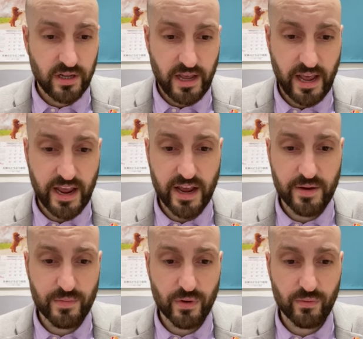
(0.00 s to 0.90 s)

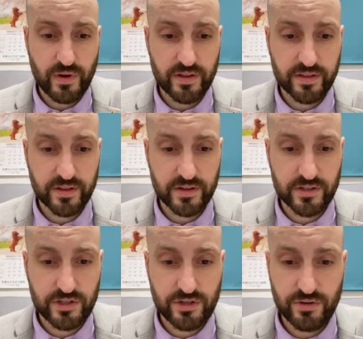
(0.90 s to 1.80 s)
Ham with
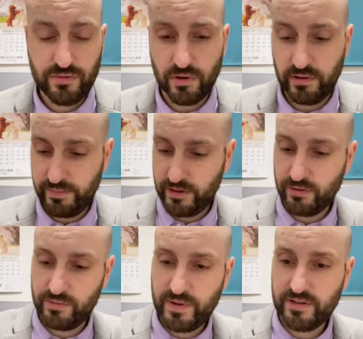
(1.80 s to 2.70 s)
2 Olympic
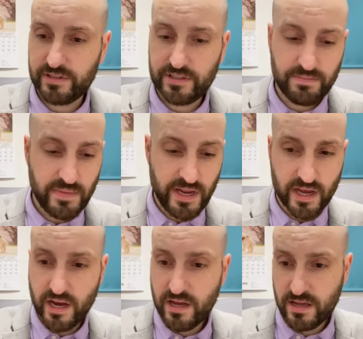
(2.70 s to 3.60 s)
gold medals is Mia.